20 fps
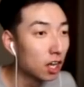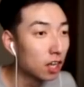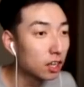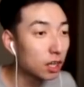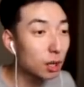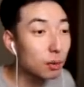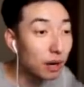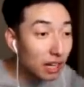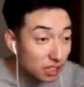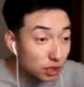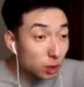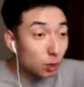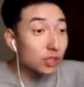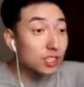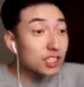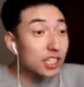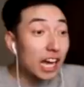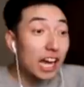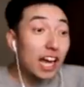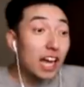They're about to
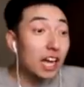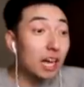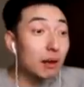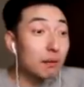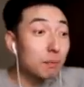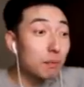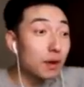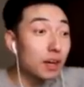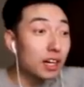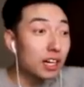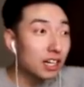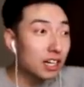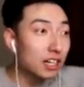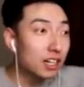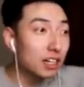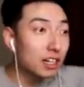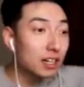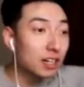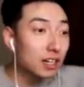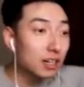escape!
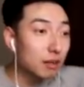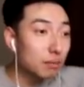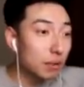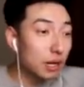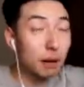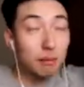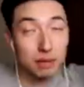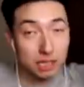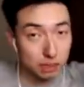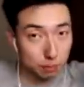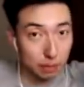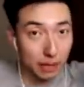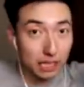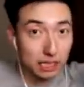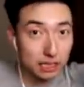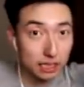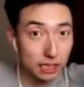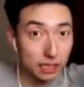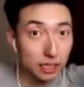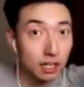But I'm
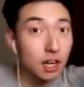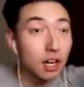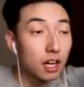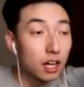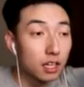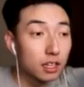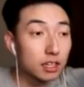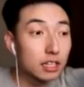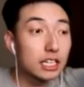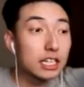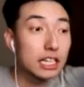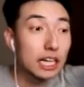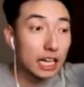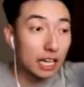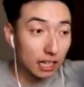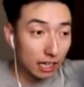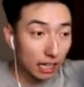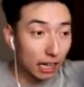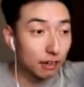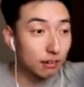expecting the
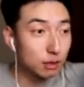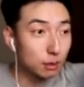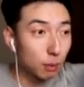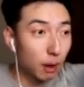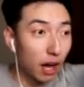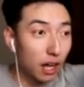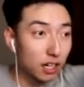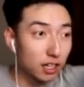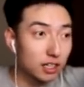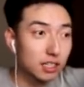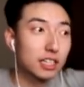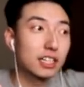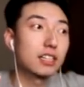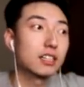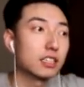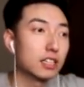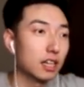king cave spider to...